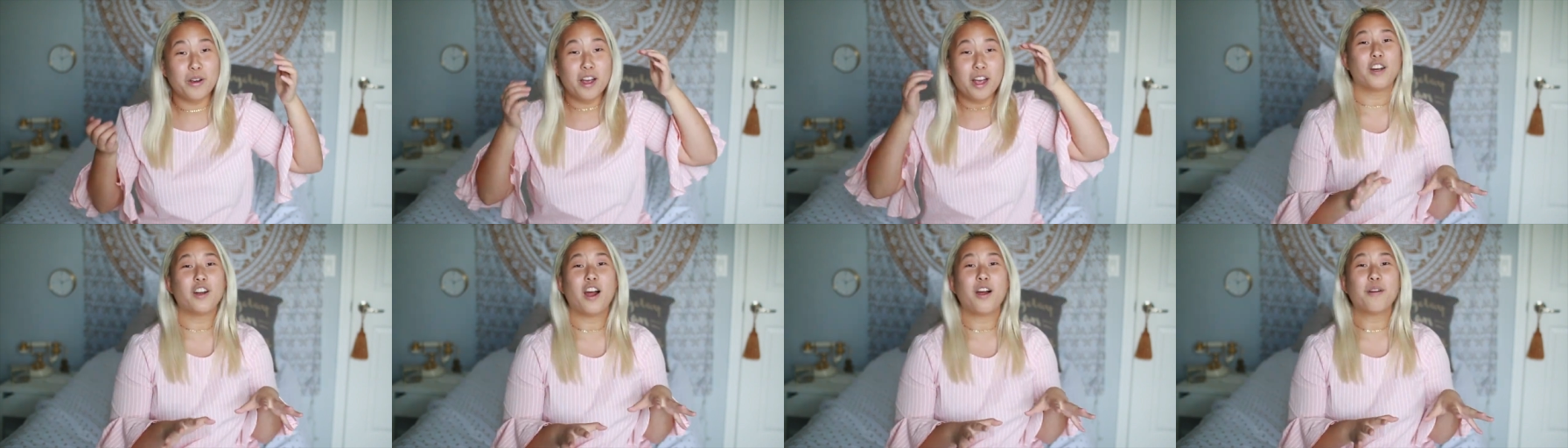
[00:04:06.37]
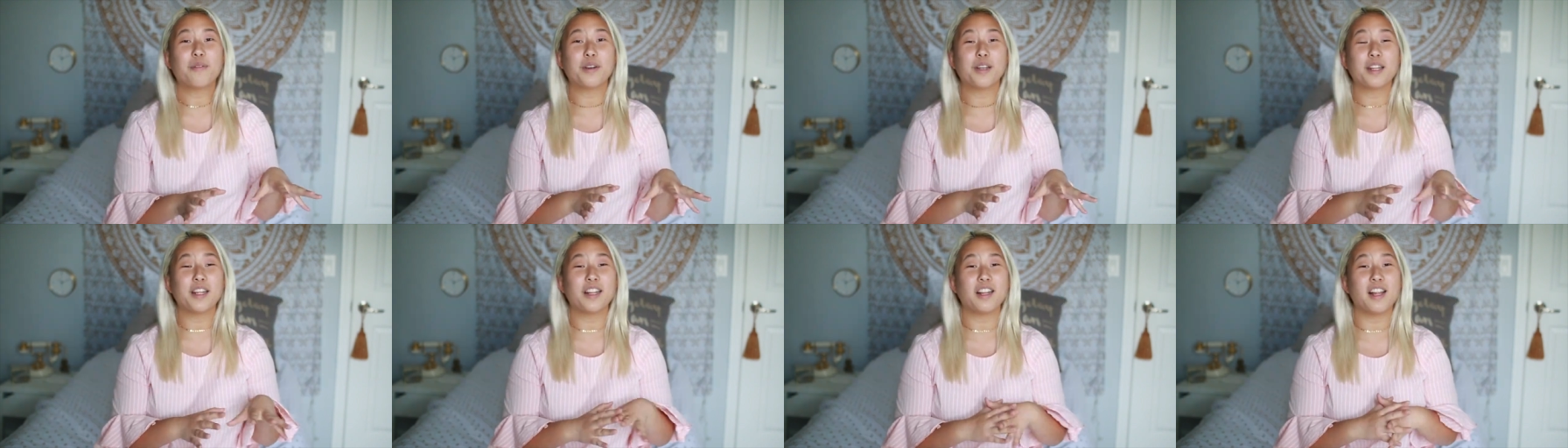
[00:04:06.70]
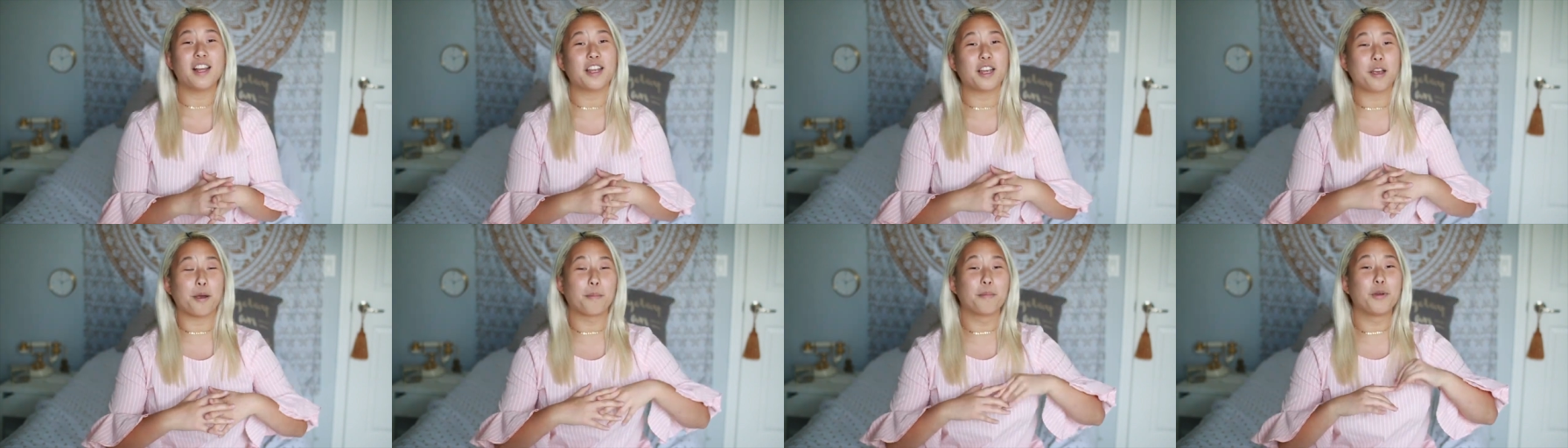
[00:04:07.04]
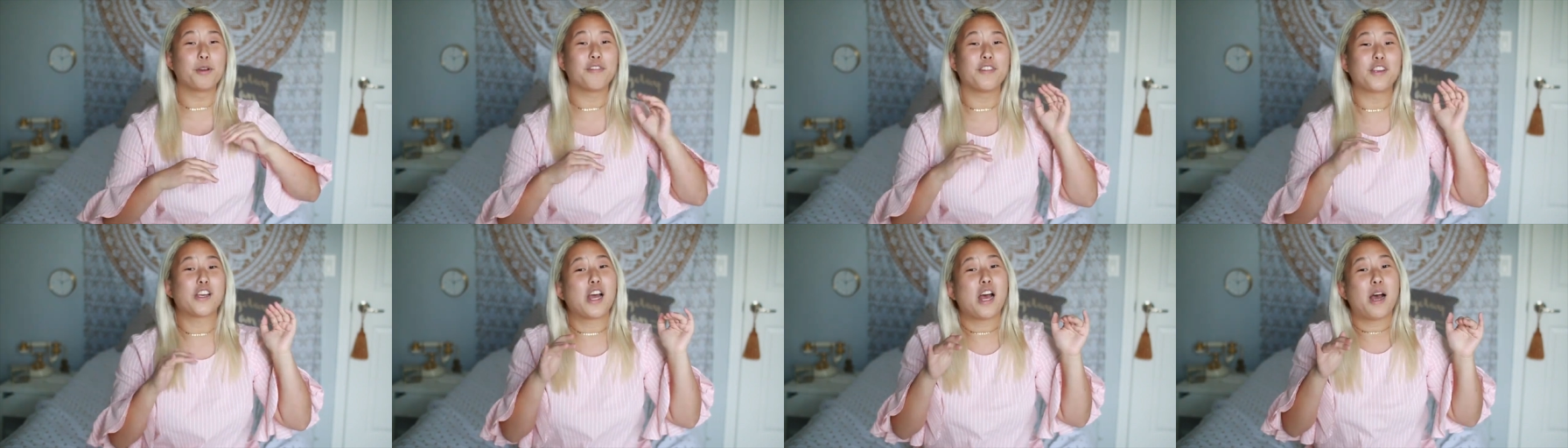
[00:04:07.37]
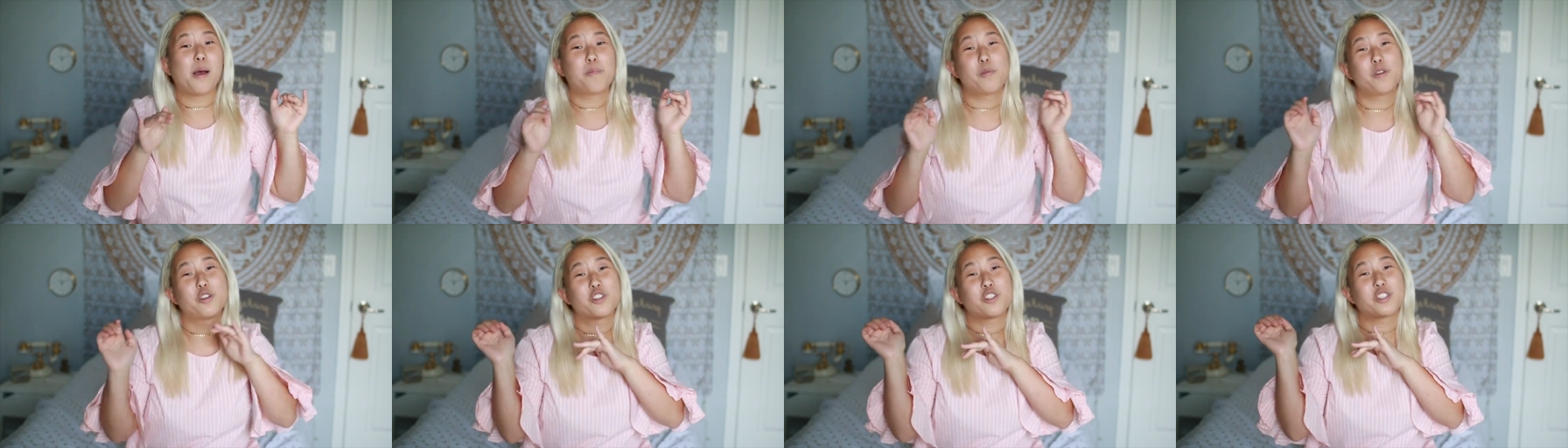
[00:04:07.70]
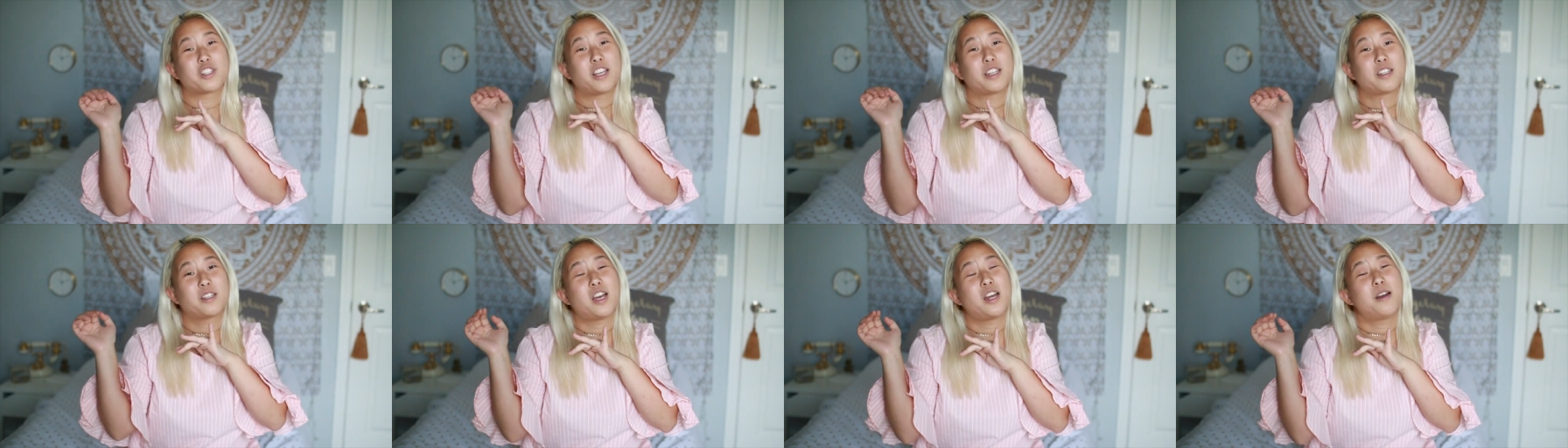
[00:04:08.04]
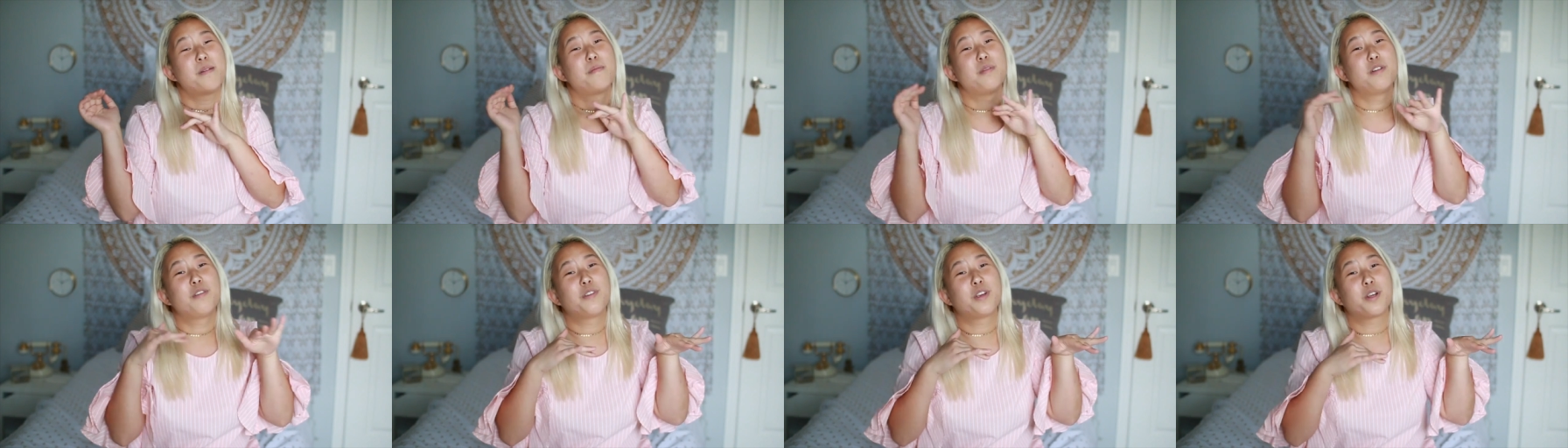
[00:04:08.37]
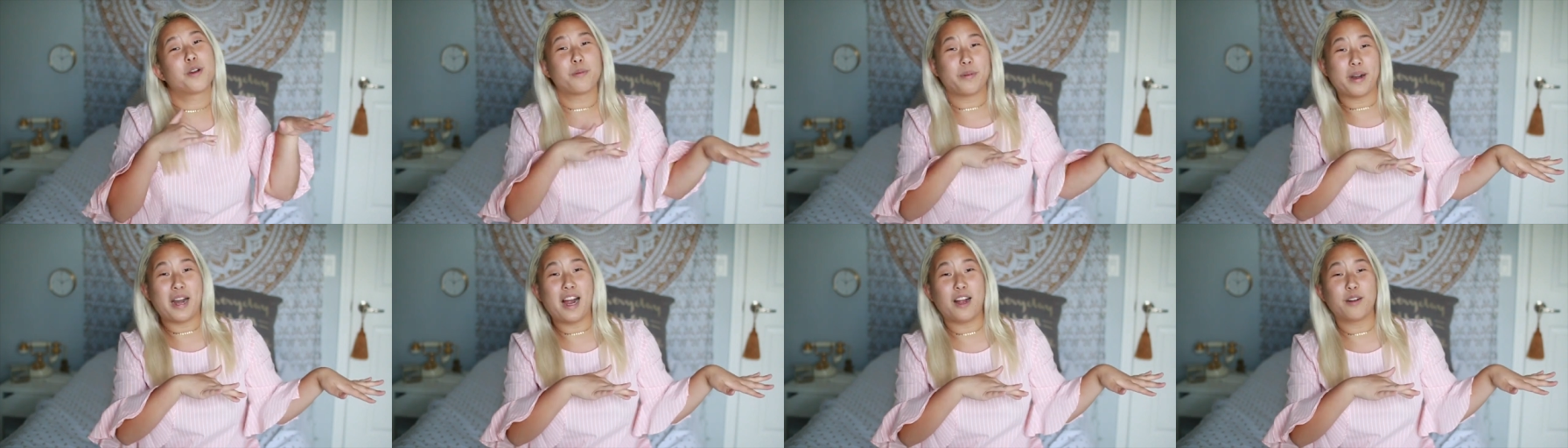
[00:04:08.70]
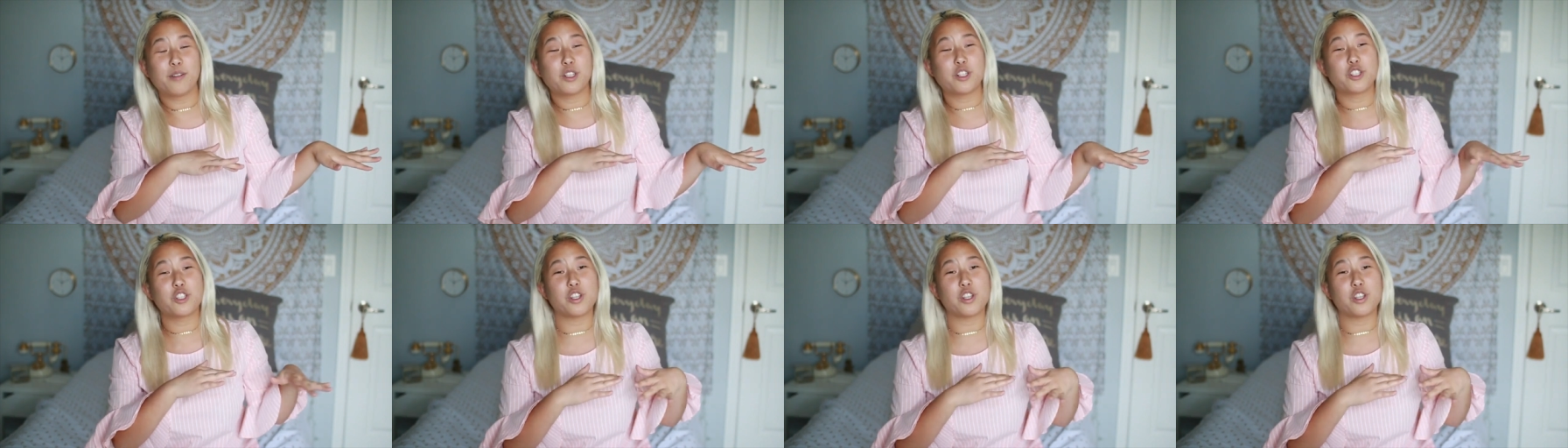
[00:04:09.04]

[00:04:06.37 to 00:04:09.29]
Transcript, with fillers: you're not really like moving up, you're just like kind of moving around.